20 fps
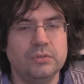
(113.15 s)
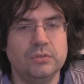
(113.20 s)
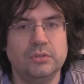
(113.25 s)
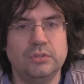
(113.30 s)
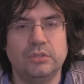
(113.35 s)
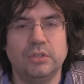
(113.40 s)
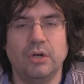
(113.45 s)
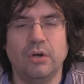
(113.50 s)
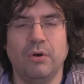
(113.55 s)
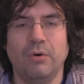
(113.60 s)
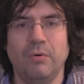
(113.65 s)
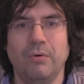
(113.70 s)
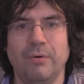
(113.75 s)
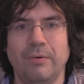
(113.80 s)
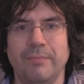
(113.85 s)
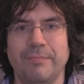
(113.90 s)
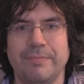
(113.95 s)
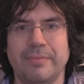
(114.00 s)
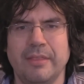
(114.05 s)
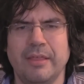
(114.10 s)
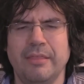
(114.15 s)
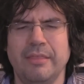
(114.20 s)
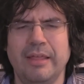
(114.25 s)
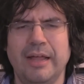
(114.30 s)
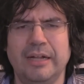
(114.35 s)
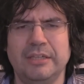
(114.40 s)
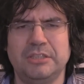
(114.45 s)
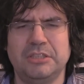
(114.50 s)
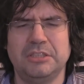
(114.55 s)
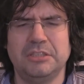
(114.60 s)
So,
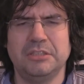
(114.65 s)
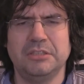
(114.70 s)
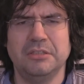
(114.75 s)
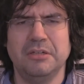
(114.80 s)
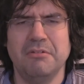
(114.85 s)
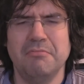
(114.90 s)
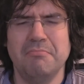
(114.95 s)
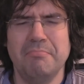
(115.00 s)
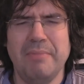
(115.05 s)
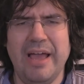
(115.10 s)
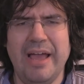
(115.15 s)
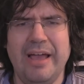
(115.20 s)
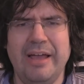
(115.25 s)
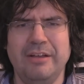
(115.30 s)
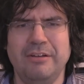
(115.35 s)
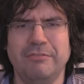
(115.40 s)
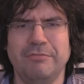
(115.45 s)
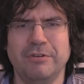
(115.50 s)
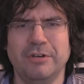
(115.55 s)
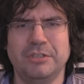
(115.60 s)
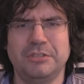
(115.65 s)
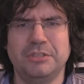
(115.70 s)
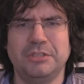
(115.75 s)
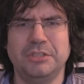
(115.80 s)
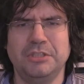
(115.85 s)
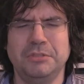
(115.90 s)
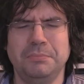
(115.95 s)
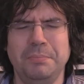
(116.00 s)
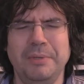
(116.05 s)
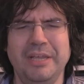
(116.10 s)
that's Man
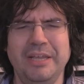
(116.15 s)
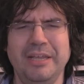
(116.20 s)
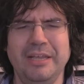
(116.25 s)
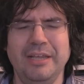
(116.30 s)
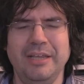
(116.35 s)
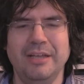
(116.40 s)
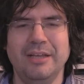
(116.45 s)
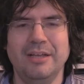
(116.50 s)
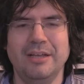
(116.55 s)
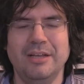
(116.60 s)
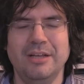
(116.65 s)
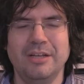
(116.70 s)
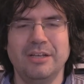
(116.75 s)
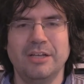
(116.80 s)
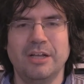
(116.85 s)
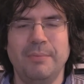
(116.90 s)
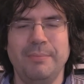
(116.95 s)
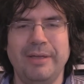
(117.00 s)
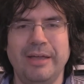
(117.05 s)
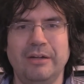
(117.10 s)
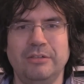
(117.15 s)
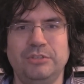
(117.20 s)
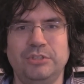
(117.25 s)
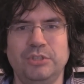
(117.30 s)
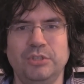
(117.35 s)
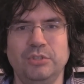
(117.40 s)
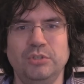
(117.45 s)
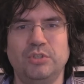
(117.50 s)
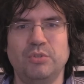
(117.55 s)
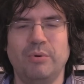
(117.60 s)
vs. Bee, coming out
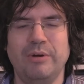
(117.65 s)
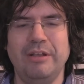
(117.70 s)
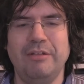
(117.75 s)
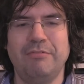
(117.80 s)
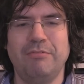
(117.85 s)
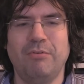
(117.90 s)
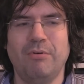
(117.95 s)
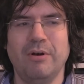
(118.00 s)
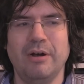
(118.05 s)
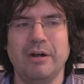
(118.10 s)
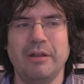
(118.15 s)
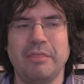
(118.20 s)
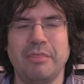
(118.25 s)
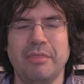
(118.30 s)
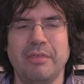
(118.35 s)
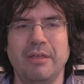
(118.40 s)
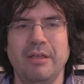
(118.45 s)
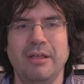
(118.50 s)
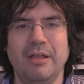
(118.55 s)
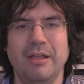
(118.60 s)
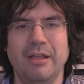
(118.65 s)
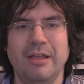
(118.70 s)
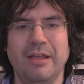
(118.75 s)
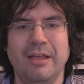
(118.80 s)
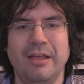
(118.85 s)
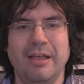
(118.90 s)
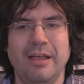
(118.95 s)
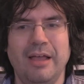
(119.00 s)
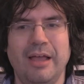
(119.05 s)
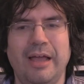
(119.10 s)
June 24th.
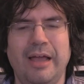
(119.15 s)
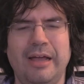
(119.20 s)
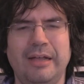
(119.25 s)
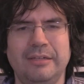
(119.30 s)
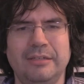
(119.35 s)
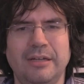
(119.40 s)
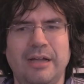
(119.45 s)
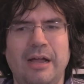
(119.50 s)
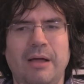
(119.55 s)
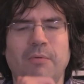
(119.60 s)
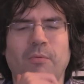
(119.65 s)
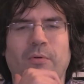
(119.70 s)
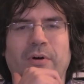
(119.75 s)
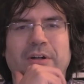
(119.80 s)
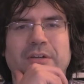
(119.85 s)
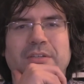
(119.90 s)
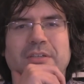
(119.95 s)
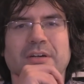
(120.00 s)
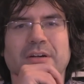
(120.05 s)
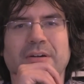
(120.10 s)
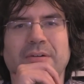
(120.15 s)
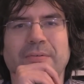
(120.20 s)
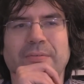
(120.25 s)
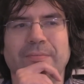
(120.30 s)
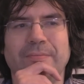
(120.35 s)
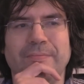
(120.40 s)
And I wonder,